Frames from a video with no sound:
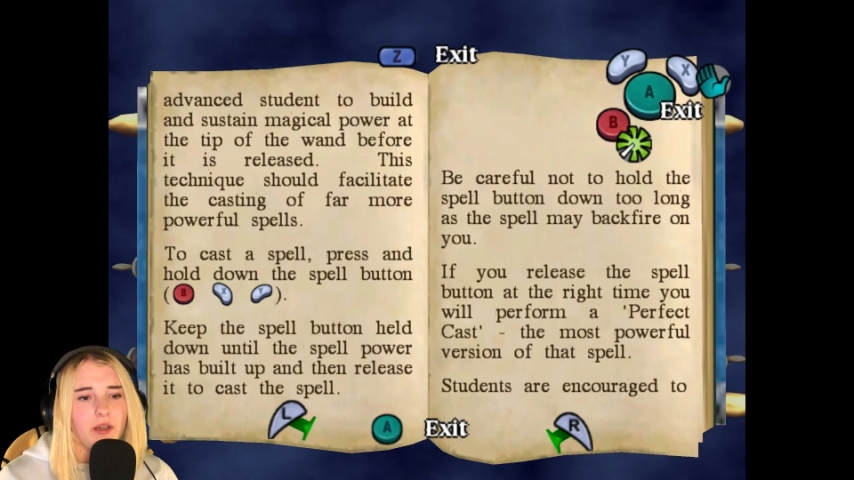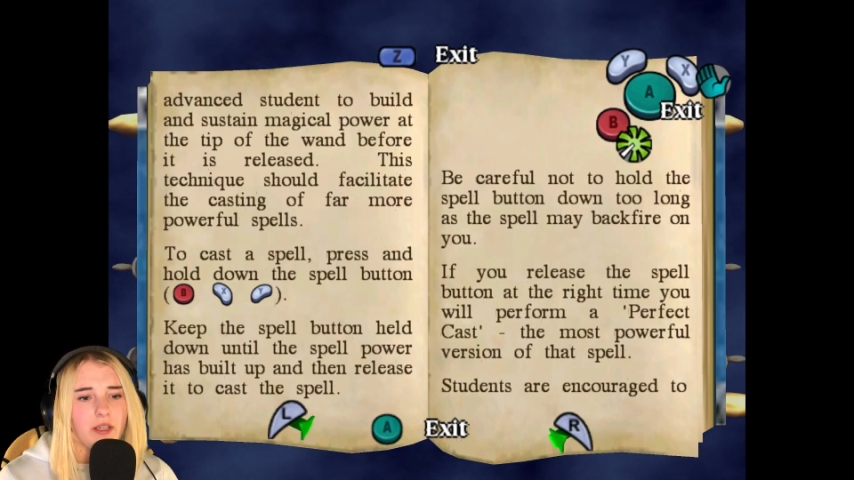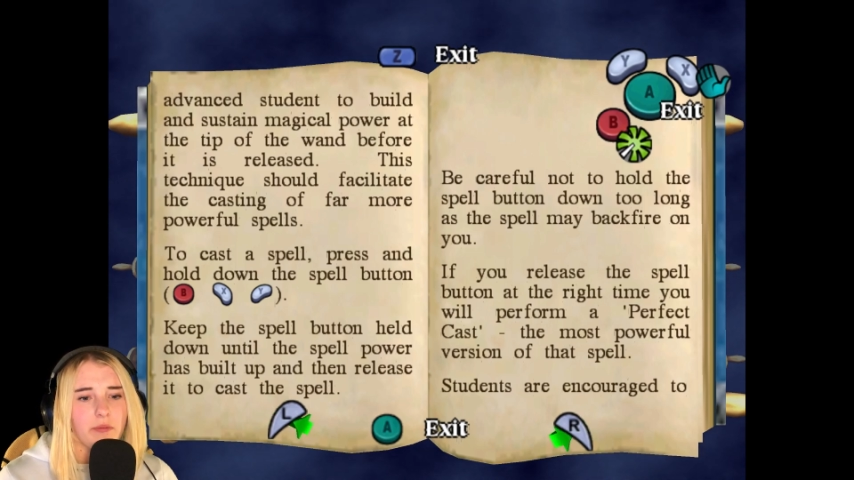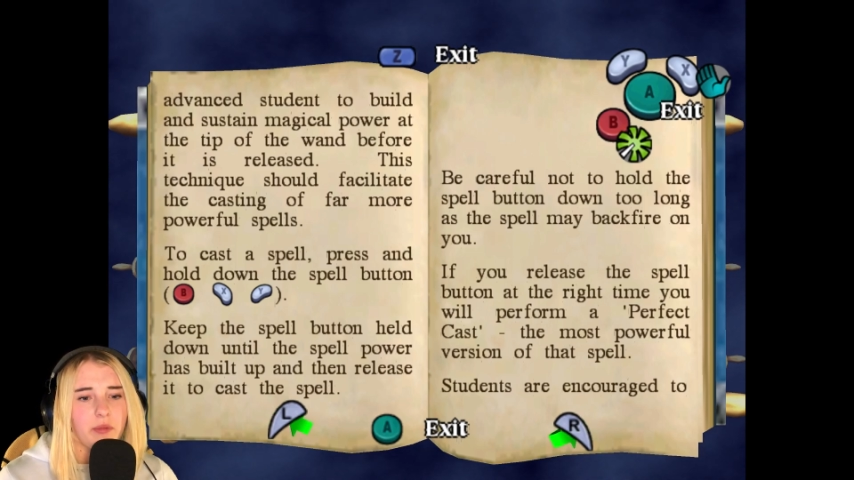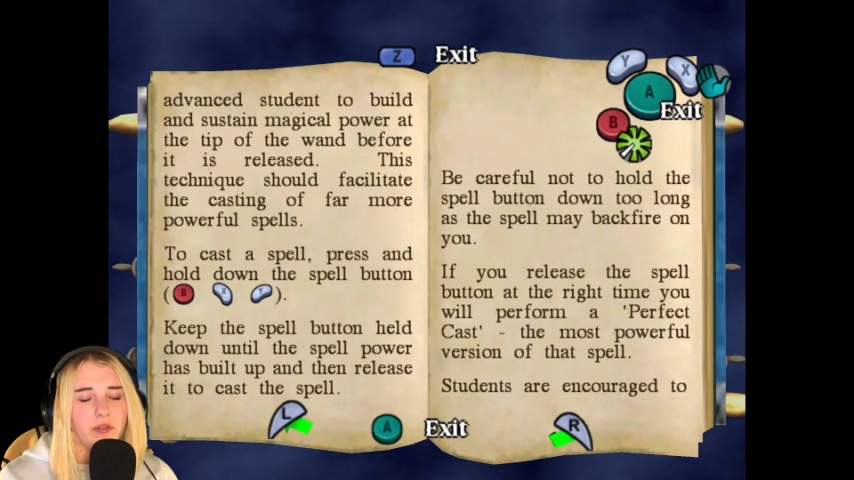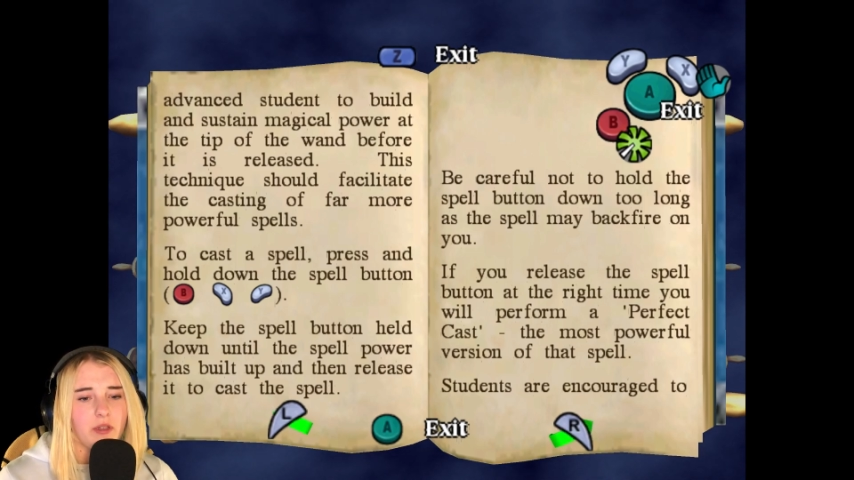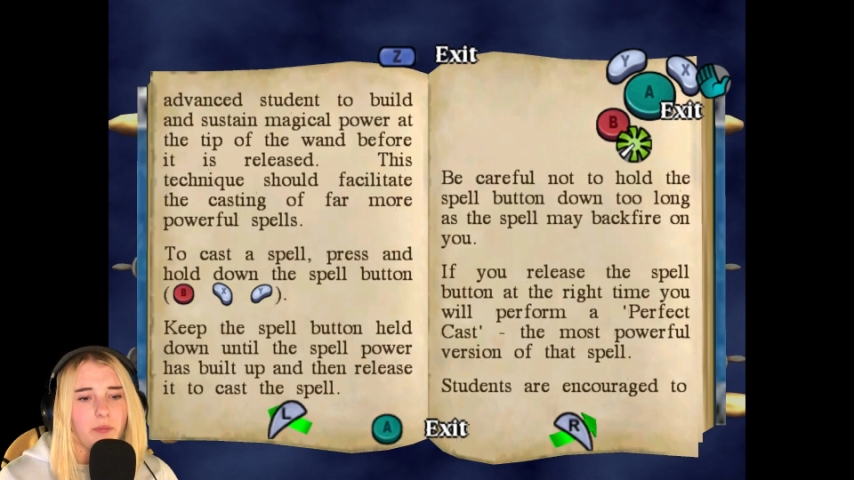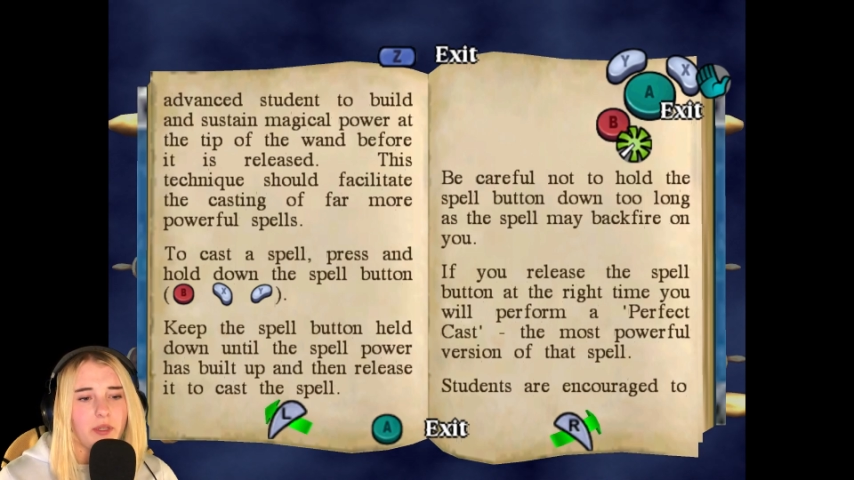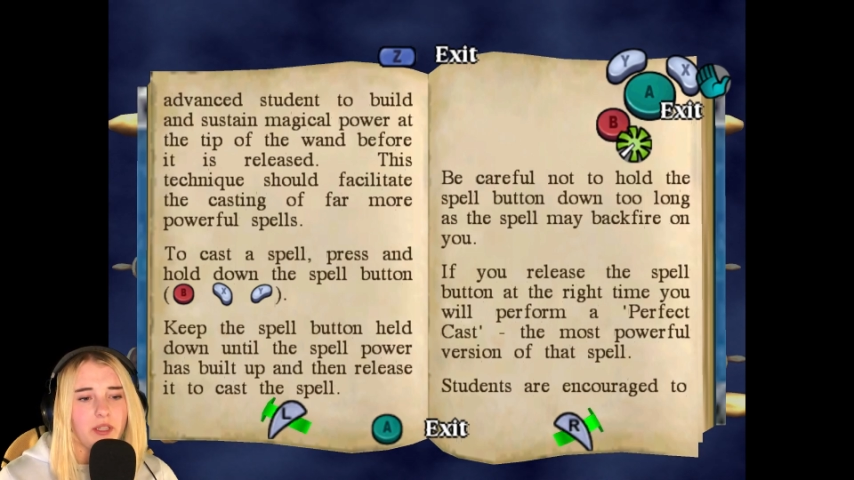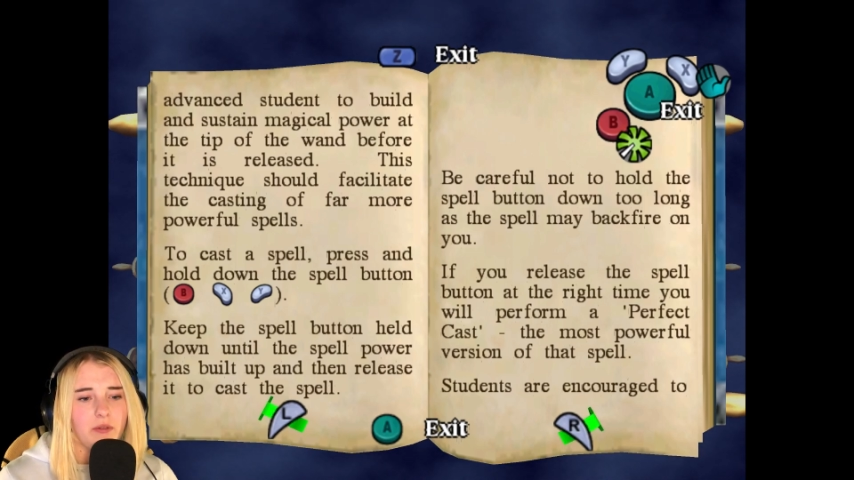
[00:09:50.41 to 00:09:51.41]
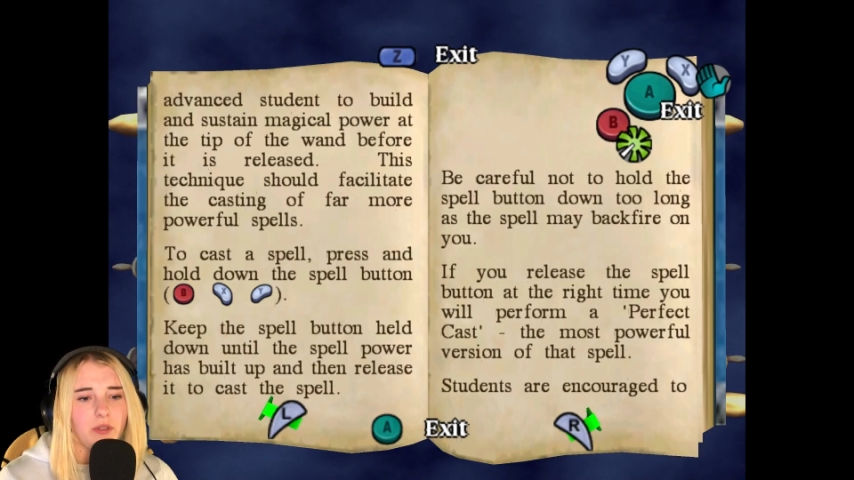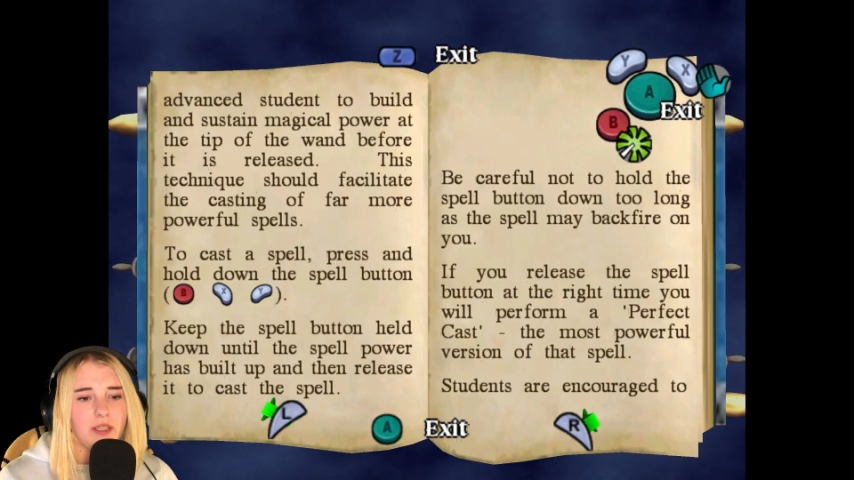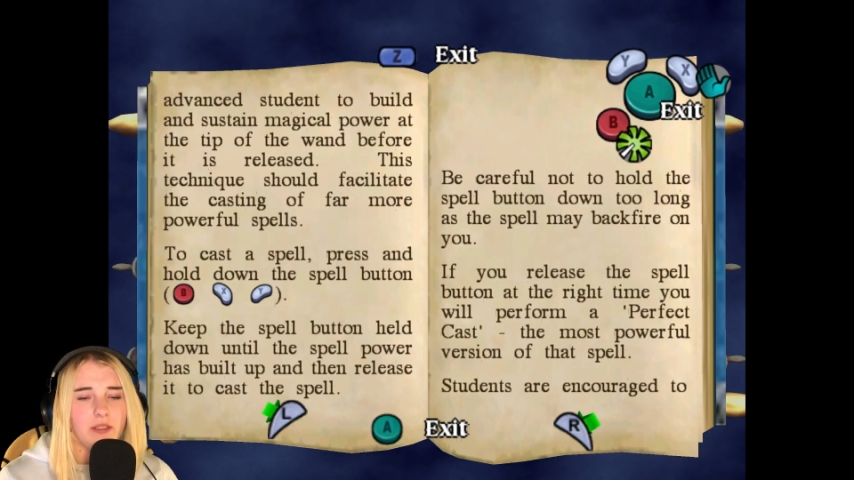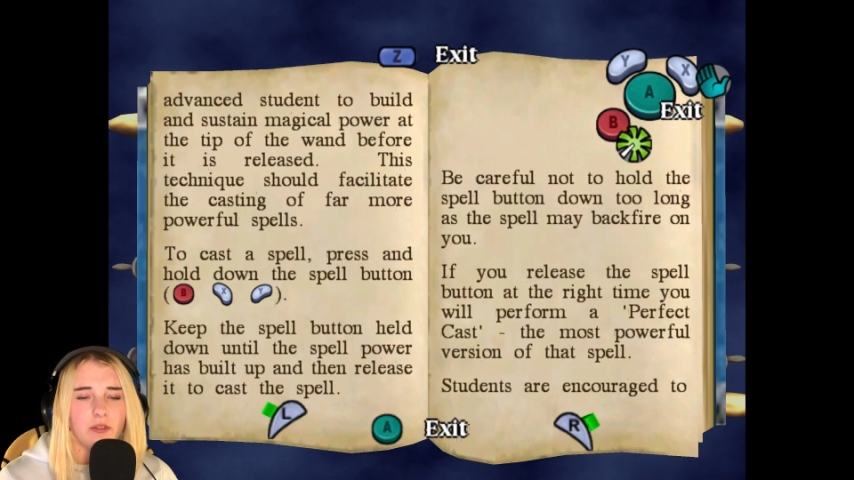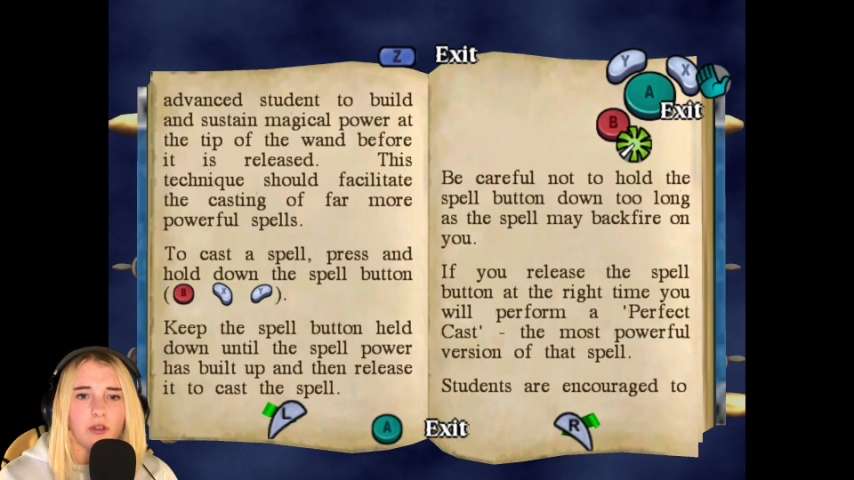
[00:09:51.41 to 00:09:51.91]
has built up and then
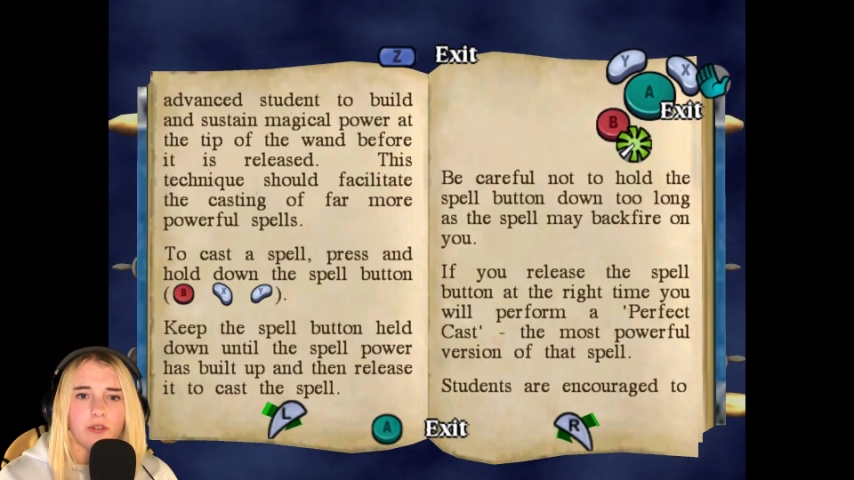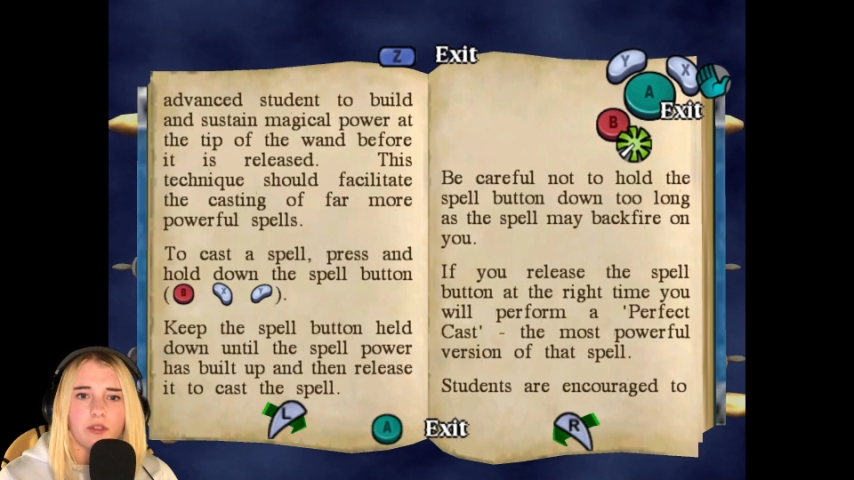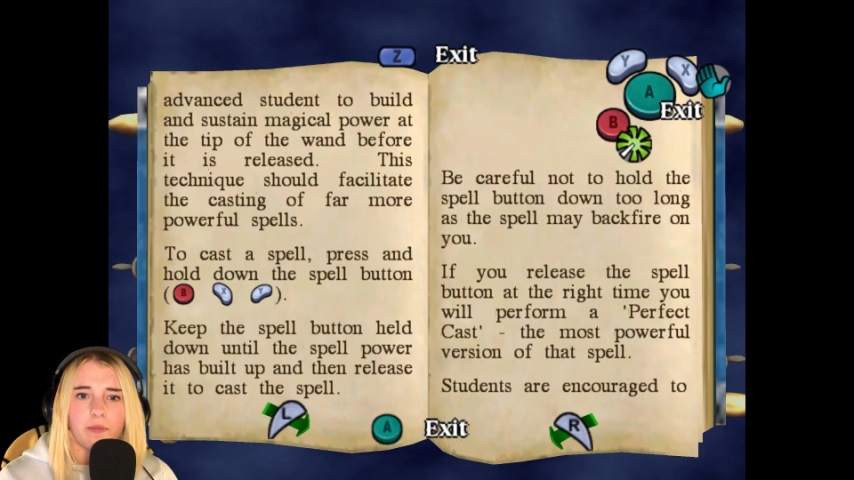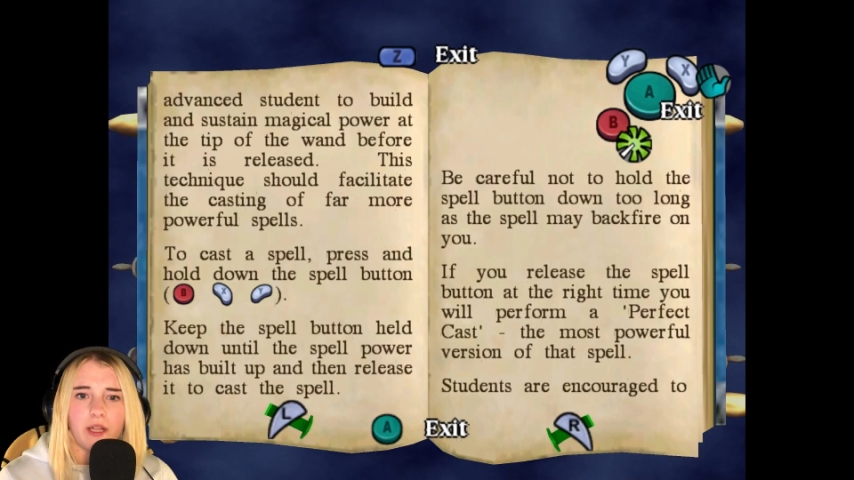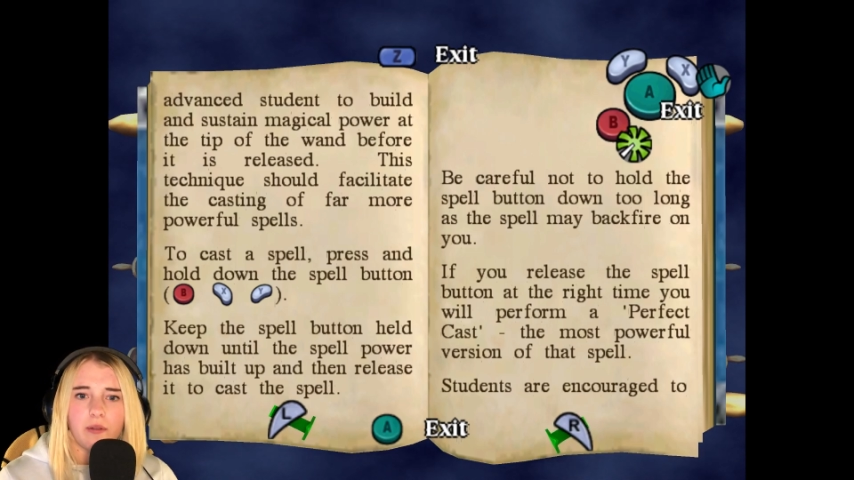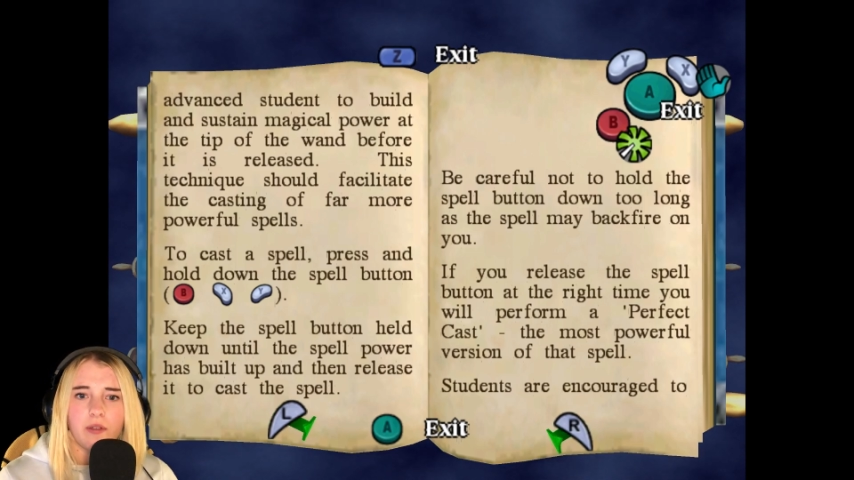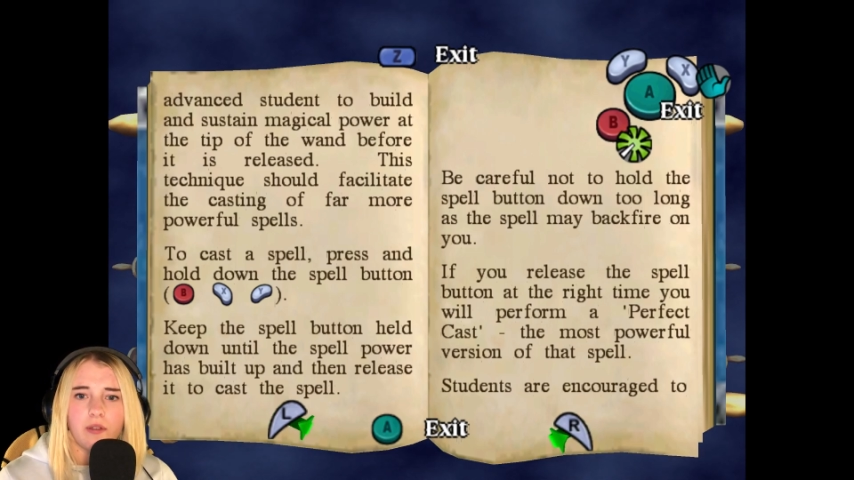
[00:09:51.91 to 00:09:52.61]
release it to cast a spell.